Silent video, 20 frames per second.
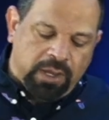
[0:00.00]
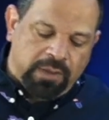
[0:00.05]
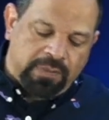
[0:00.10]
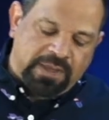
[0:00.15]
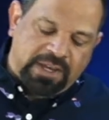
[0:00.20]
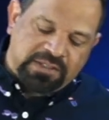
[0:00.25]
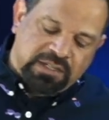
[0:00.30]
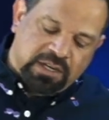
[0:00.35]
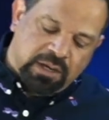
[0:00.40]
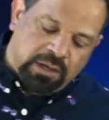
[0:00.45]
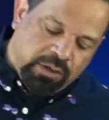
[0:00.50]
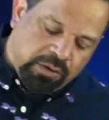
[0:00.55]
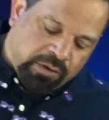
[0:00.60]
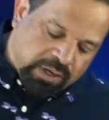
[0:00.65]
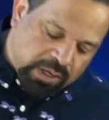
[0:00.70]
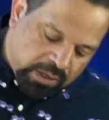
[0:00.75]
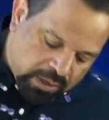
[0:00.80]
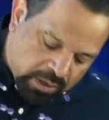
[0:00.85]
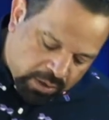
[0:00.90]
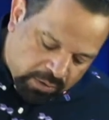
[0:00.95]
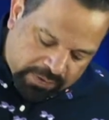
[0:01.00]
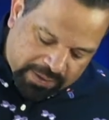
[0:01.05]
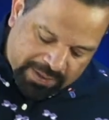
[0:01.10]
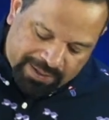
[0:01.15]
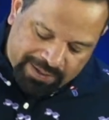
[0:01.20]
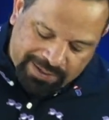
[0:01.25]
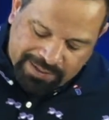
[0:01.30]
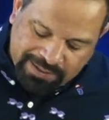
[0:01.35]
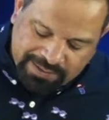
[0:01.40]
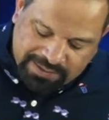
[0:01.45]
And that's how you can know that
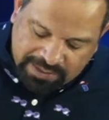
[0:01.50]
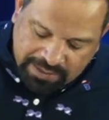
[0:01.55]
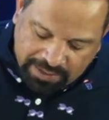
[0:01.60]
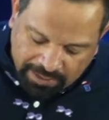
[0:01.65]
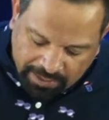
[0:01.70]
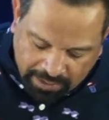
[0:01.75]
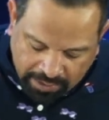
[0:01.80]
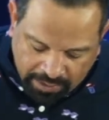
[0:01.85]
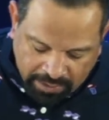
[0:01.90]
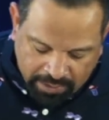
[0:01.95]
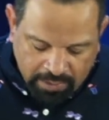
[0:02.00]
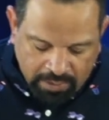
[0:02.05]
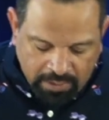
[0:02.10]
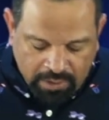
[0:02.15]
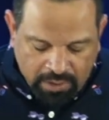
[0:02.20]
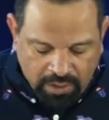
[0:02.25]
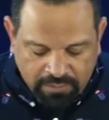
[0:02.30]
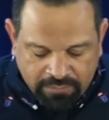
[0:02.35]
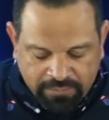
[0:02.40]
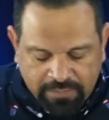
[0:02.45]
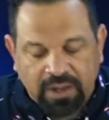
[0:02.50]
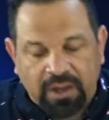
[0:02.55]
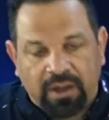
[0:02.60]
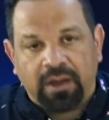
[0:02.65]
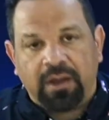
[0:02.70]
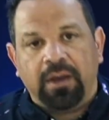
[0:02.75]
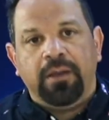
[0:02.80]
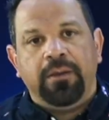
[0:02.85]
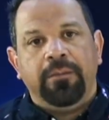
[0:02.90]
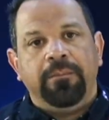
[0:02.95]
it is not of
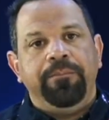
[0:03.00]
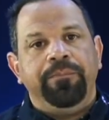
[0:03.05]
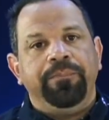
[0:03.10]
God.